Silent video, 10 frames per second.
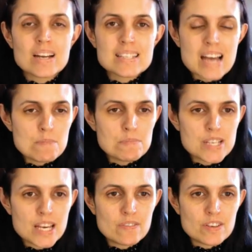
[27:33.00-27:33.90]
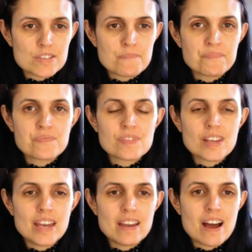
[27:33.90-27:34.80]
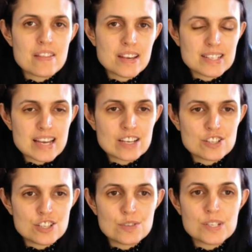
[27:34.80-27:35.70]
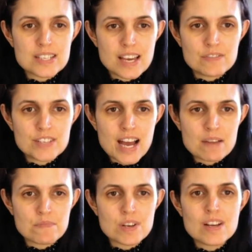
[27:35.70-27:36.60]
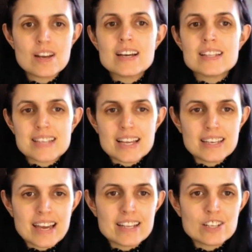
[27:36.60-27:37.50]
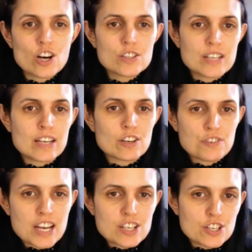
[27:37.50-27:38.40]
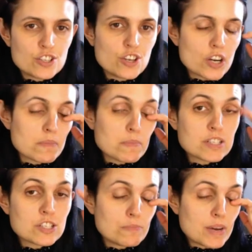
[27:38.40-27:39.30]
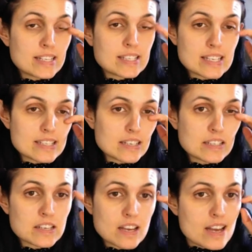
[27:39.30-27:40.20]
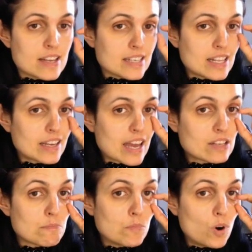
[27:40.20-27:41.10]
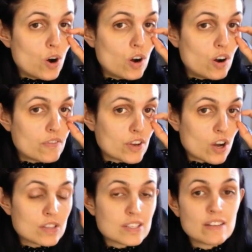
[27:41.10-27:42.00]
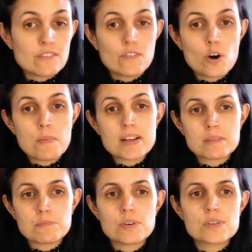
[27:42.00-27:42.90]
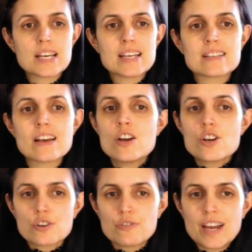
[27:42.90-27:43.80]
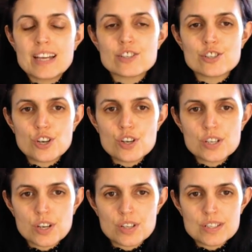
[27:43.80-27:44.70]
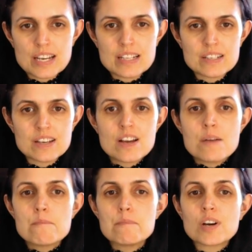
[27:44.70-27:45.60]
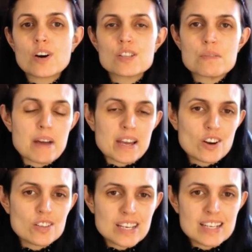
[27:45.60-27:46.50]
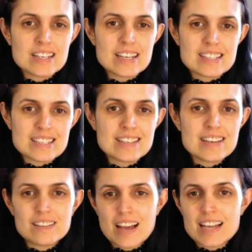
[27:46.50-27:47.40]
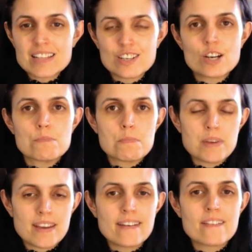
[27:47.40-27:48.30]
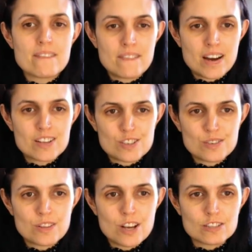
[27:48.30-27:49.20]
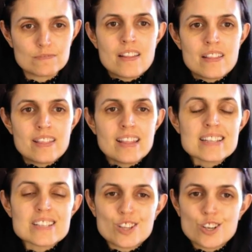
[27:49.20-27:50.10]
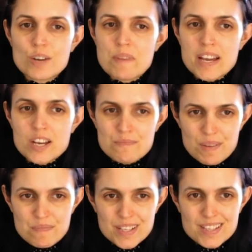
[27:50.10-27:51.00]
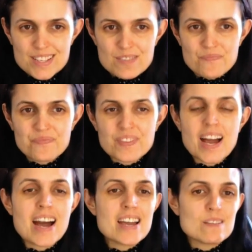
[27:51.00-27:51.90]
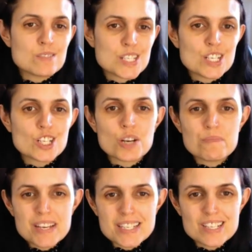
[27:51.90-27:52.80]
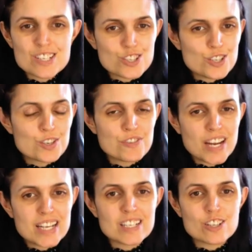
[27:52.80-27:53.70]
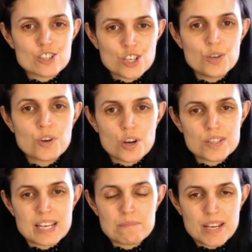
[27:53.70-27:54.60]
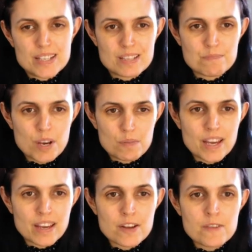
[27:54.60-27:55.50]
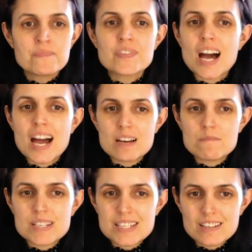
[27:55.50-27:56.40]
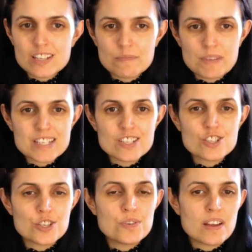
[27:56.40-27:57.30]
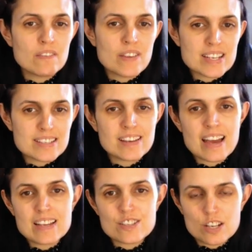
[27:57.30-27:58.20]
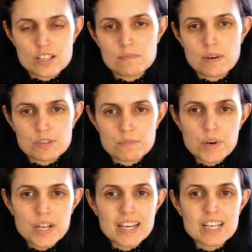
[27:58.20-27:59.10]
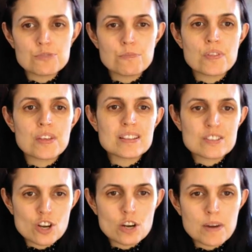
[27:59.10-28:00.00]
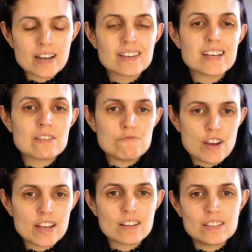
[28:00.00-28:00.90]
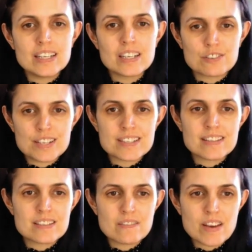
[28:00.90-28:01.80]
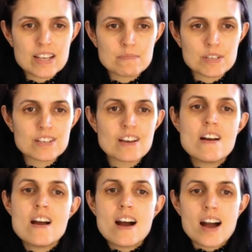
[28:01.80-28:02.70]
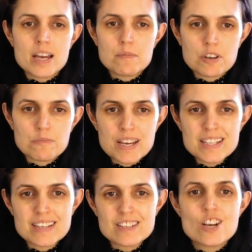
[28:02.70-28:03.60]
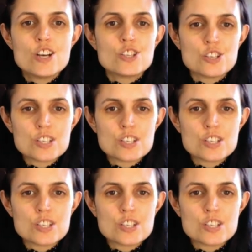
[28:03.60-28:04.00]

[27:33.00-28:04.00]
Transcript: Time savers. Here are things I can do to save time. Delegate content creation document to my assistant, delegate more of the content formatting process, create shorter content because my content is still ending up being far too long. Let's look at my commitments. I am still committed to creating 2 content pieces per week. I am still committed to investing a certain amount of money each month in the stock market and regularly increasing this investment. I am committed to